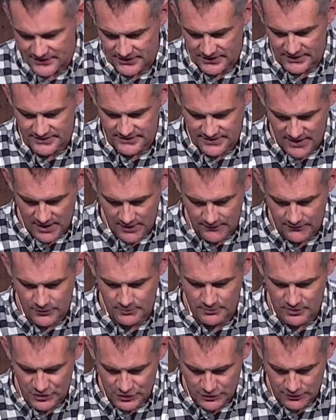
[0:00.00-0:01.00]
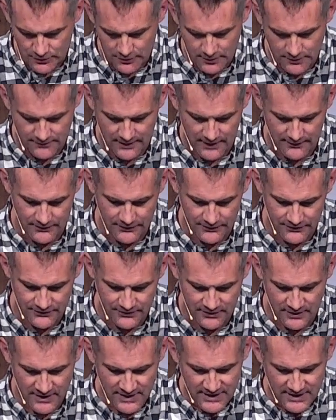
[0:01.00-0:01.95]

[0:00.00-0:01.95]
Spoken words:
to contend for the maturity of others.